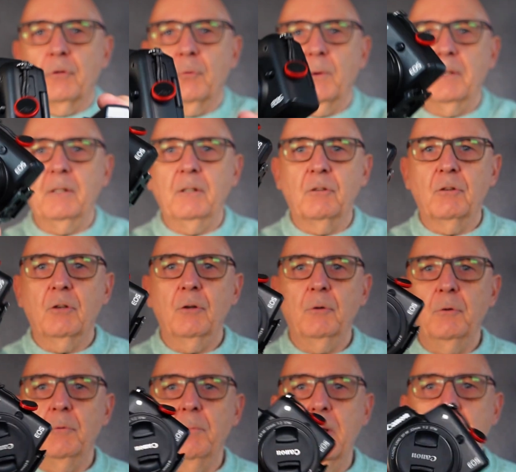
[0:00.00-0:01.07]

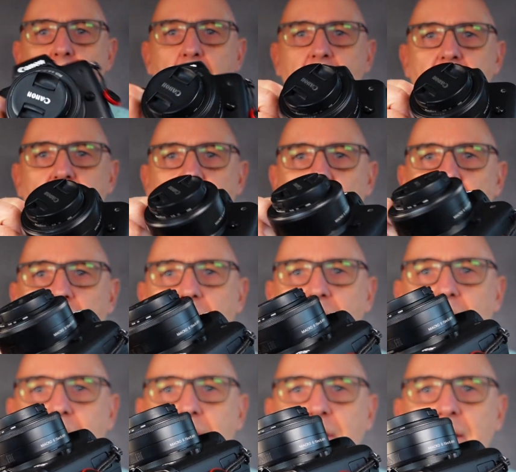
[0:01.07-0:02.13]
22mm
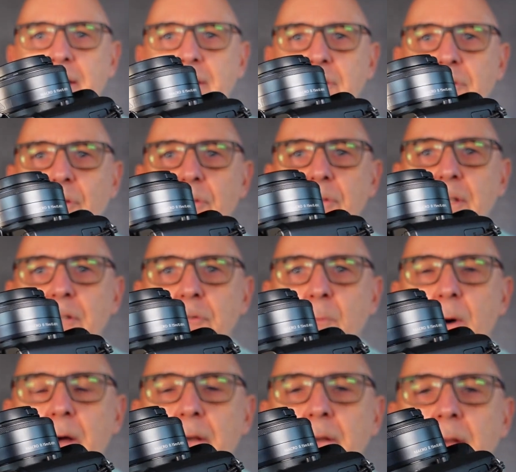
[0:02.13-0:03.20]
pancake lens on this
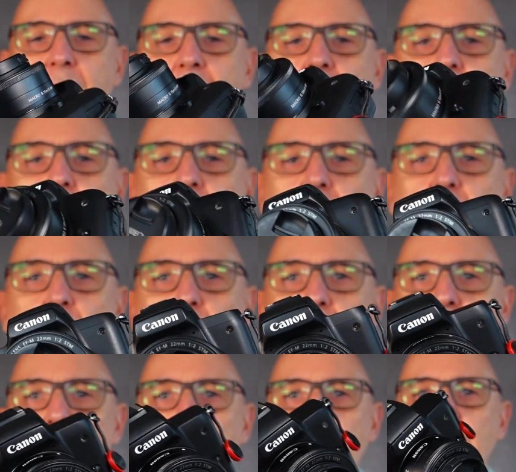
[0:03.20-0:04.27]
one, and of course,
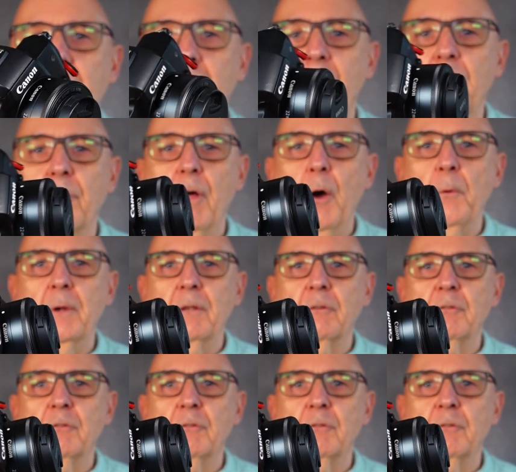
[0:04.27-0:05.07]
although it's